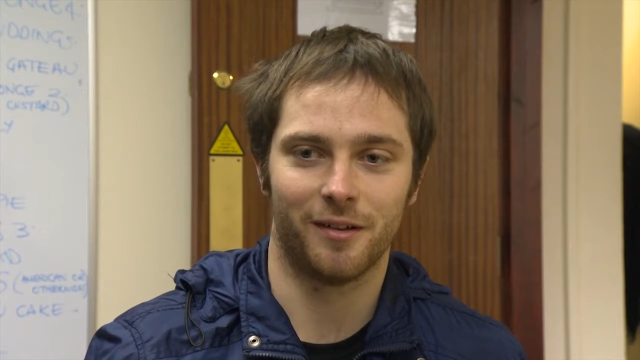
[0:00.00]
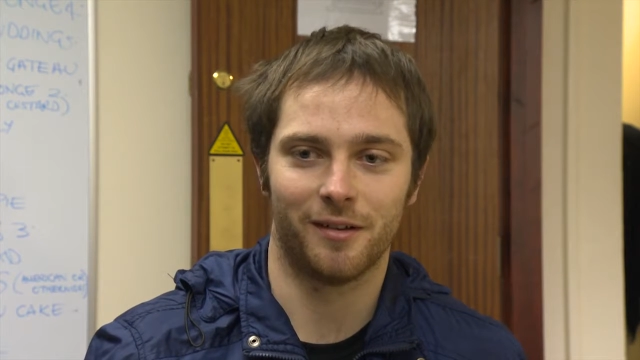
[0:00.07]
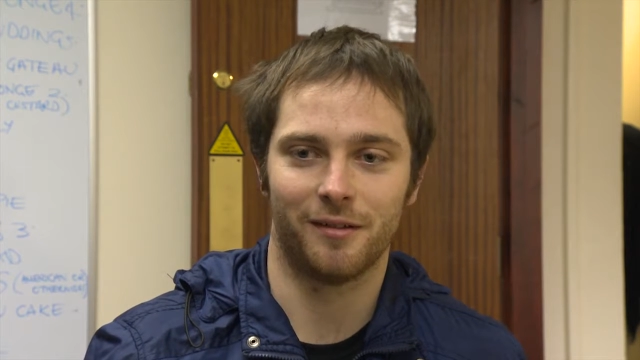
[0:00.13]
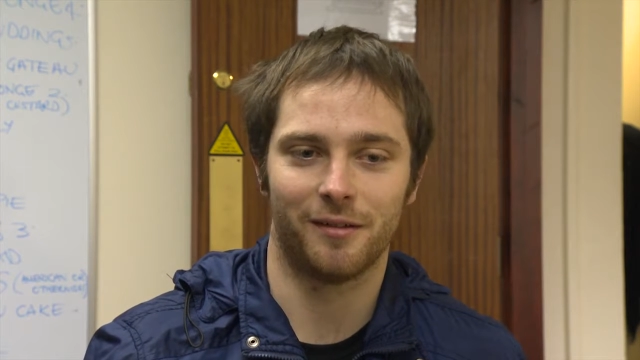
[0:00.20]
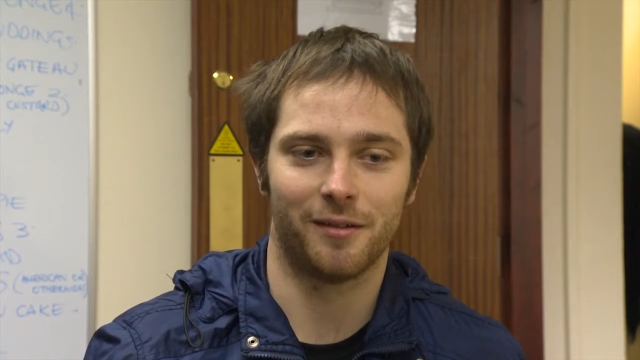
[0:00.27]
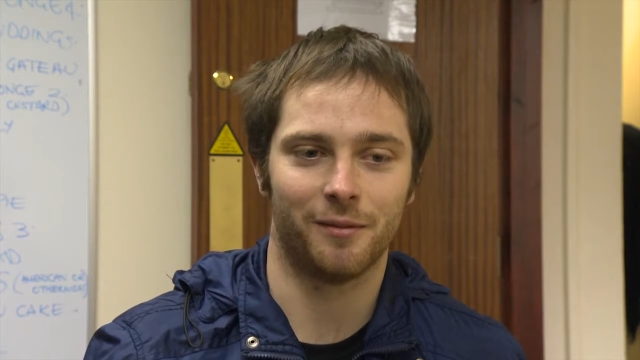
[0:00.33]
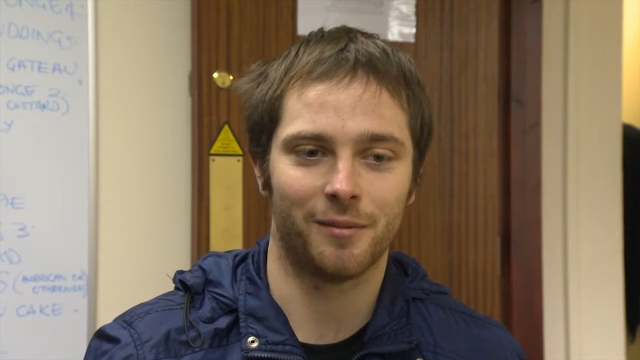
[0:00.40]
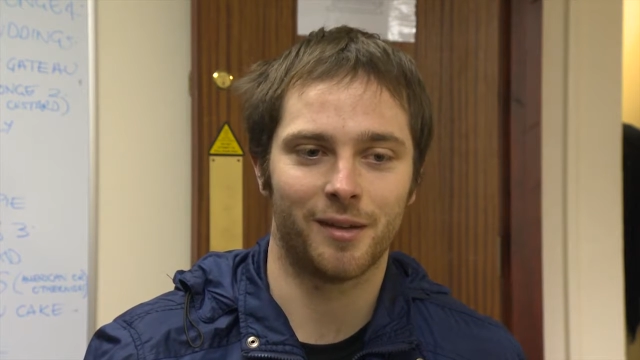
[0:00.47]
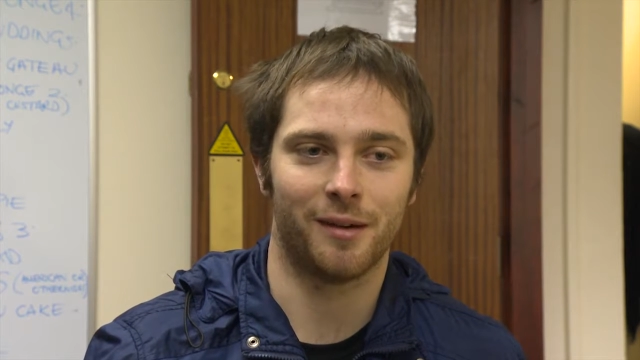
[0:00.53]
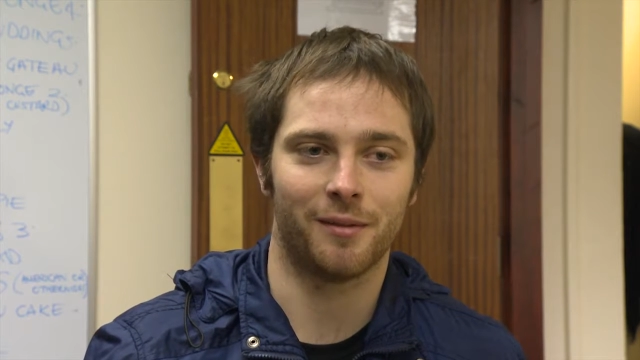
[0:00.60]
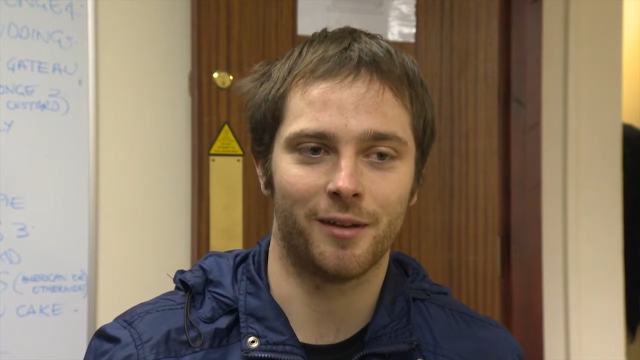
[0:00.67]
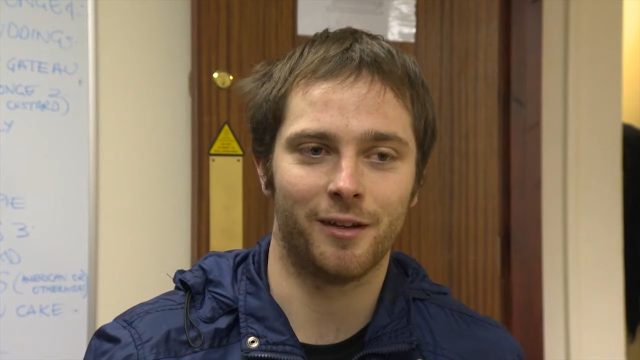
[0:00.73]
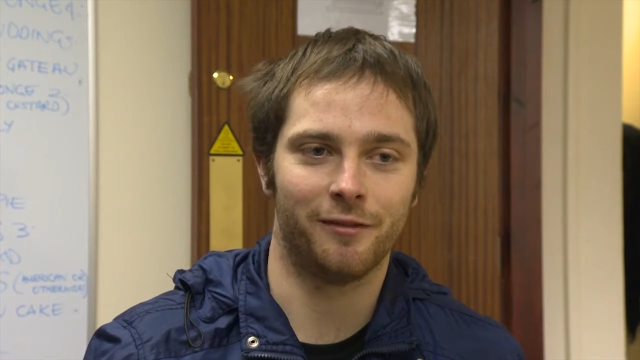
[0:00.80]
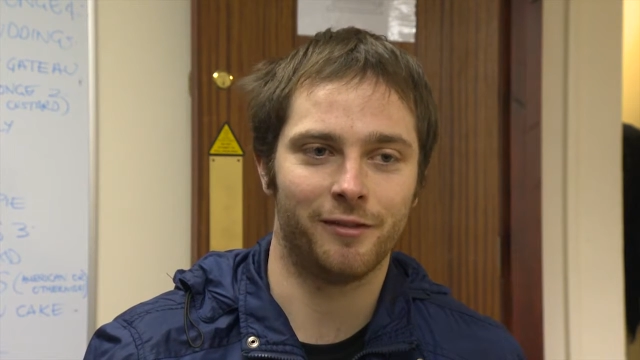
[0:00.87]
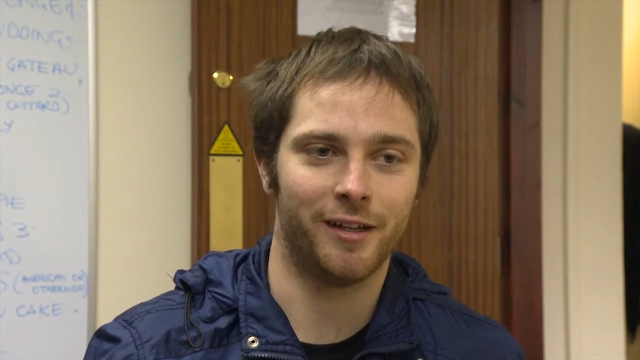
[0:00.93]
sometimes
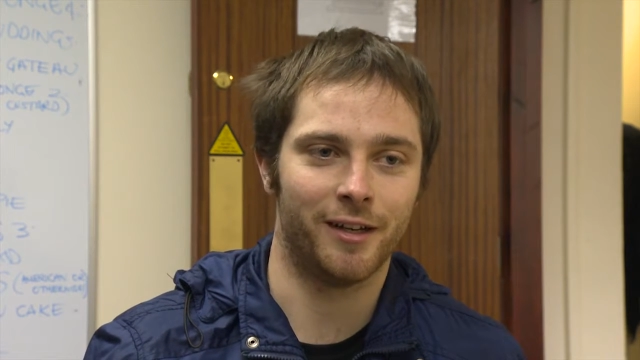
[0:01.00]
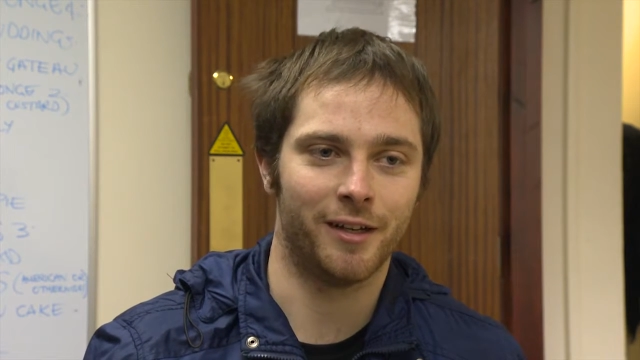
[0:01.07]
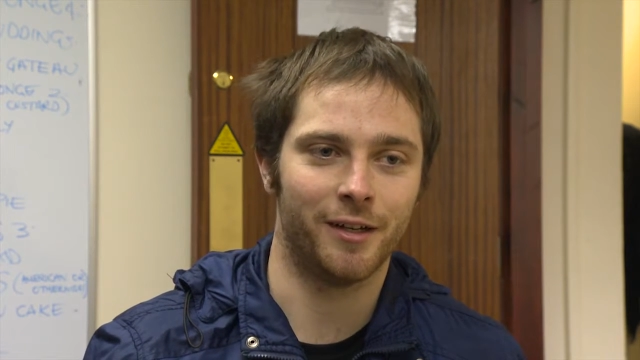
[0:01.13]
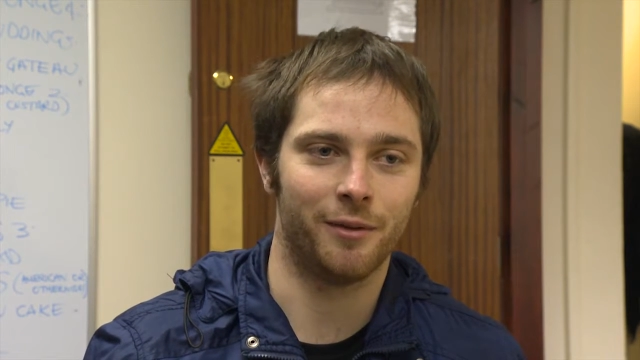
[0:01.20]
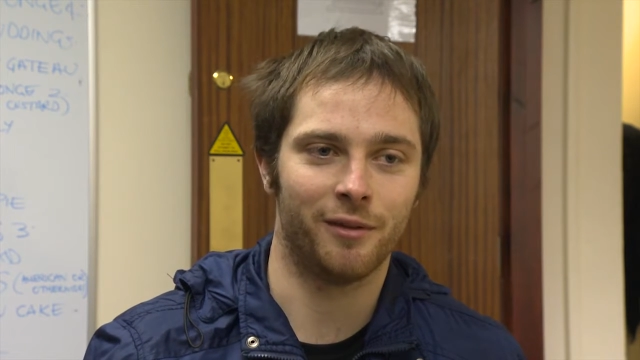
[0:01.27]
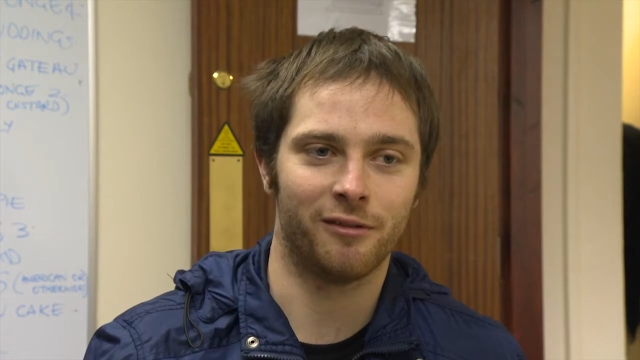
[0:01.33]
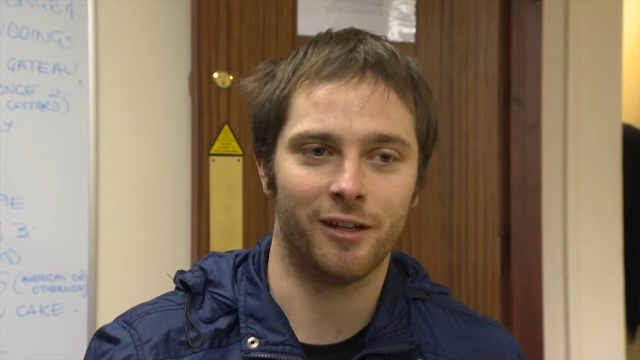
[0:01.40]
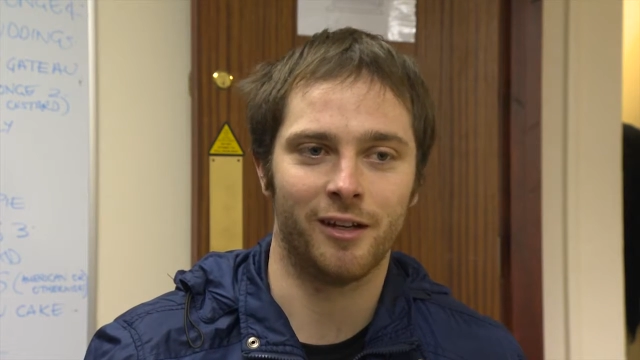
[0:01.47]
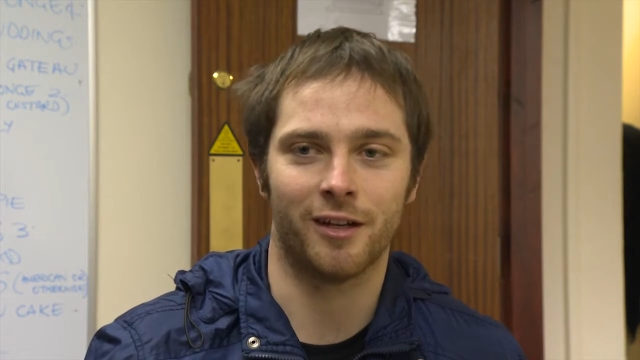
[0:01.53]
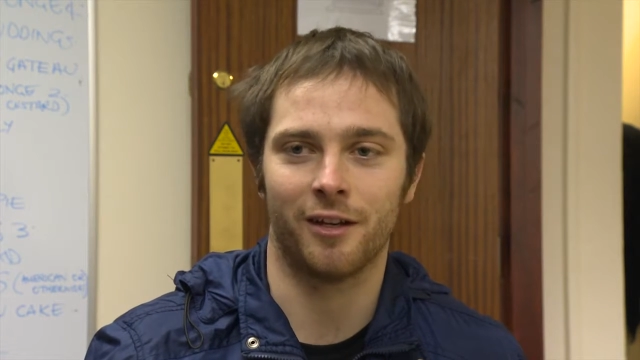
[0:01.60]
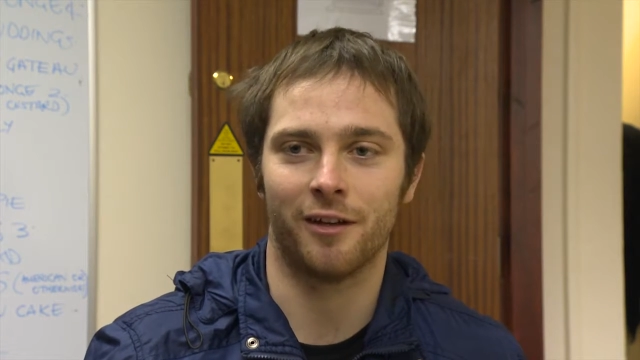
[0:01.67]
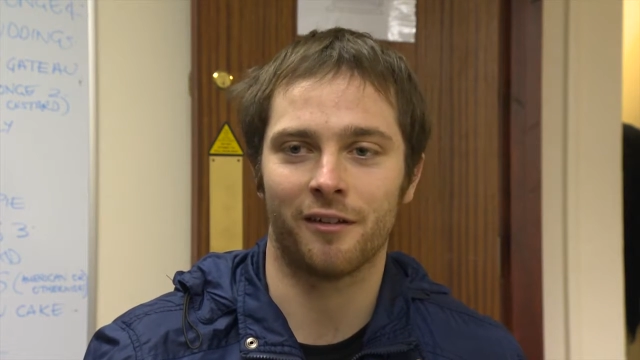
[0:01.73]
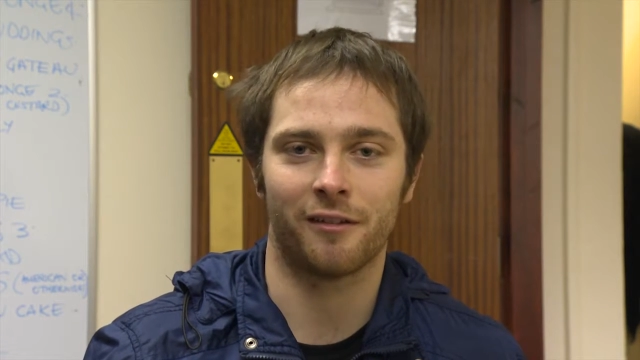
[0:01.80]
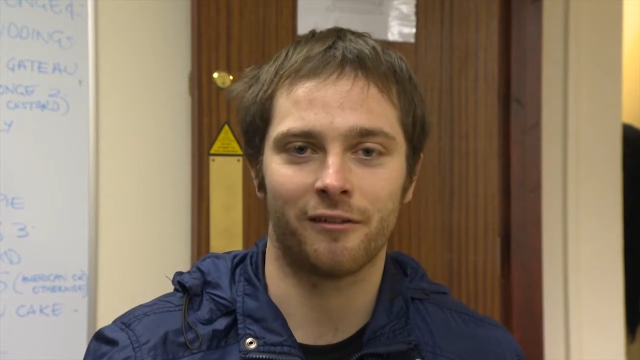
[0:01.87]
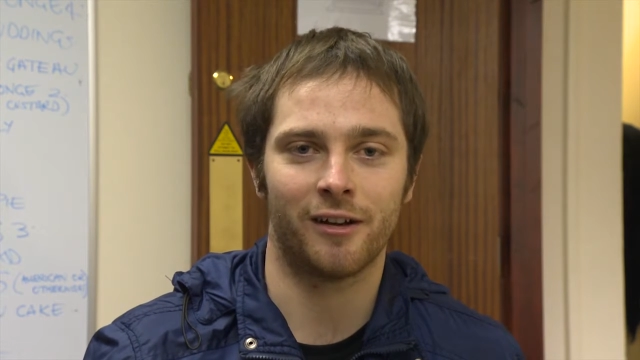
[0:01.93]
the only thing you can do is really
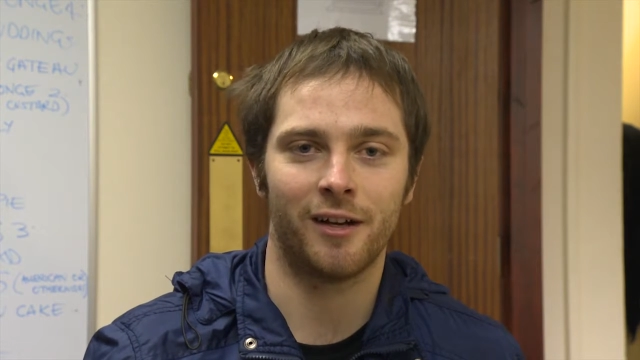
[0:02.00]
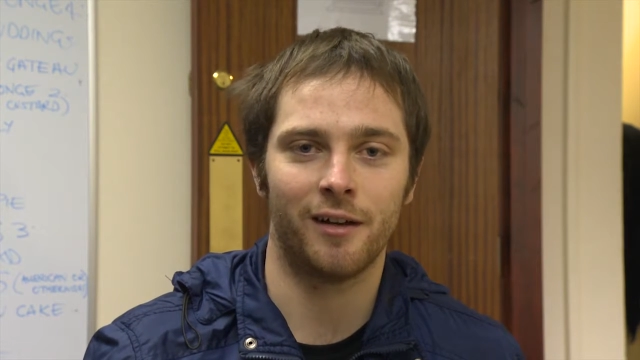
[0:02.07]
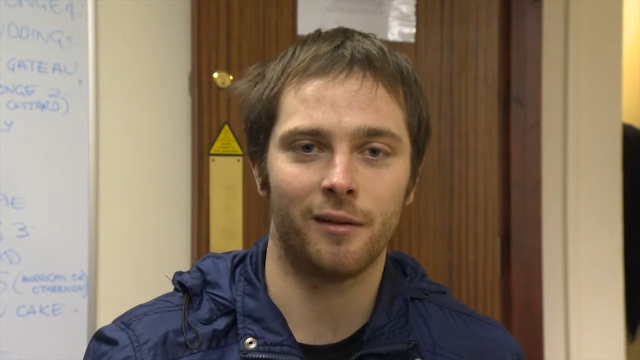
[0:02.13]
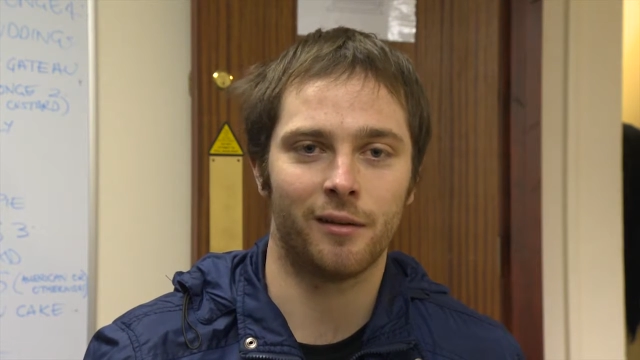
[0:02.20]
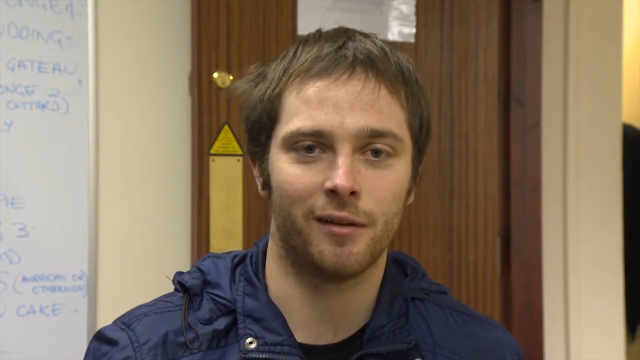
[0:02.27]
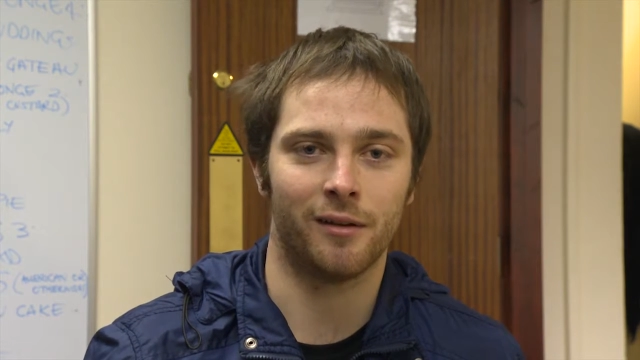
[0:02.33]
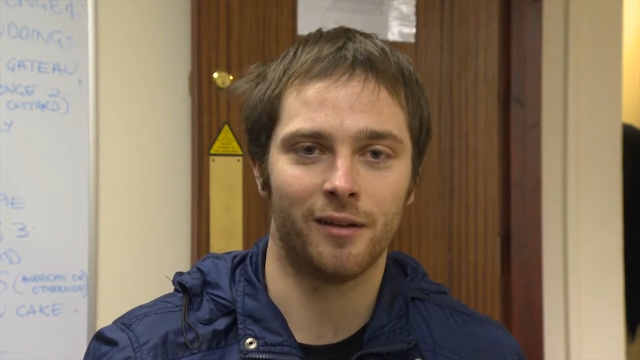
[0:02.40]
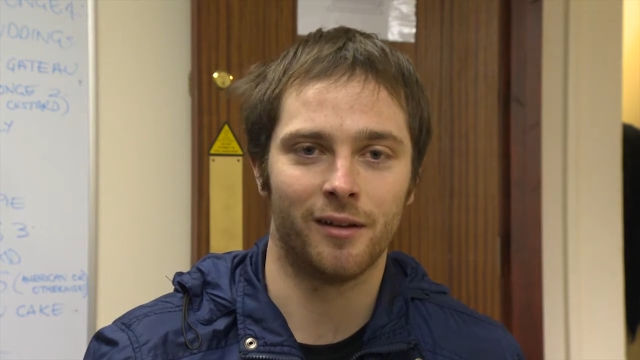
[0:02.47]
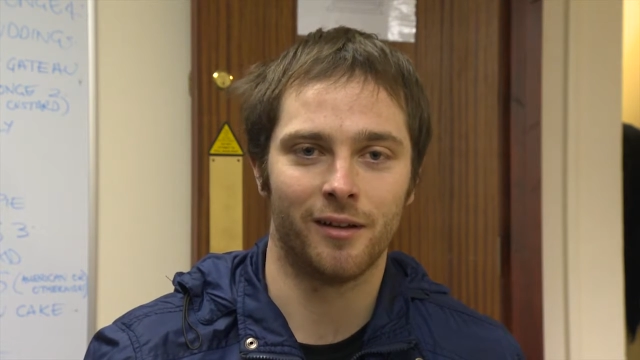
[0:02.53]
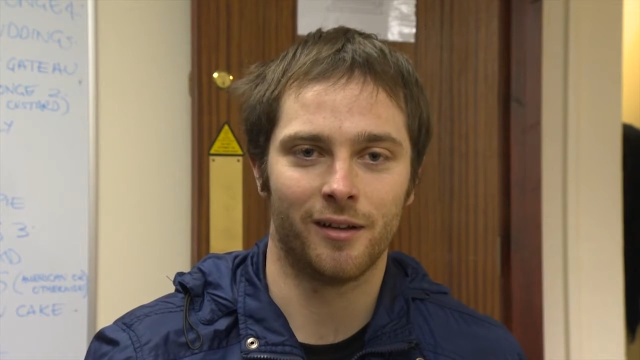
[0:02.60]
close your eyes and